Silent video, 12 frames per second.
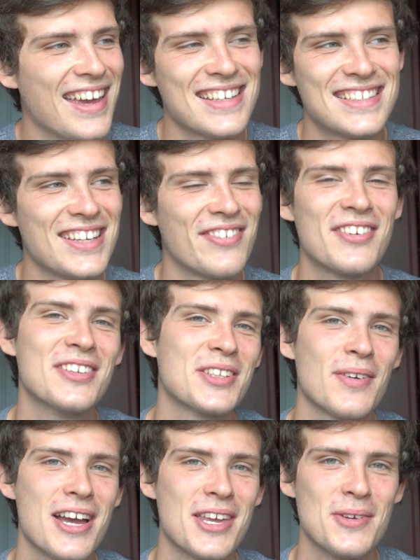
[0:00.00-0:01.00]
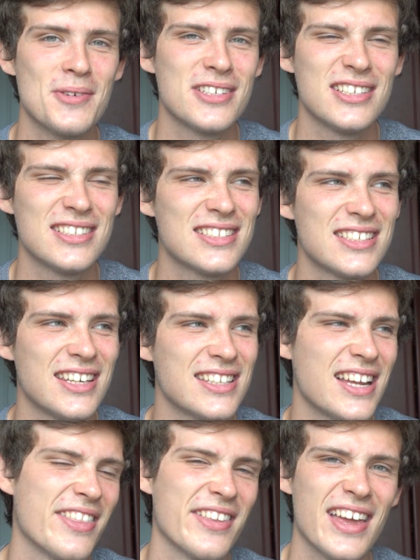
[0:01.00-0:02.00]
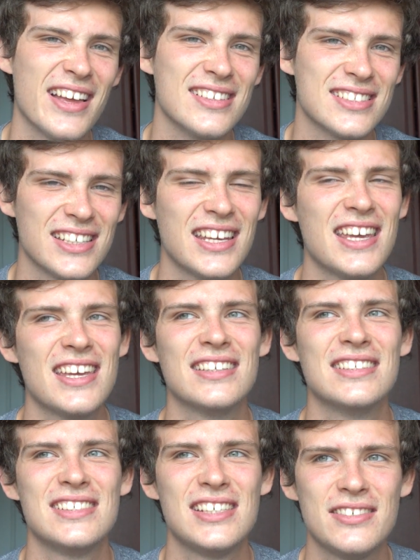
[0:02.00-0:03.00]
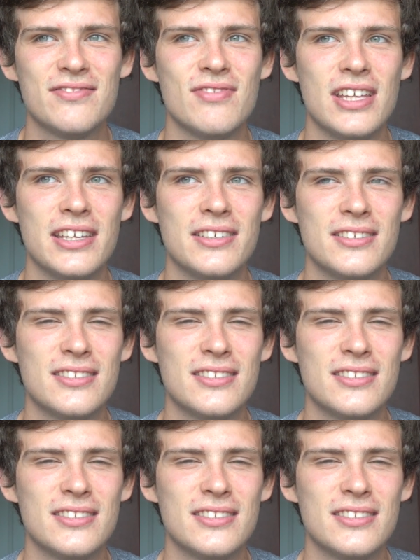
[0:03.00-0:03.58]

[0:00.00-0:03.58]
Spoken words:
It's difficult to argue if she says anything else. She really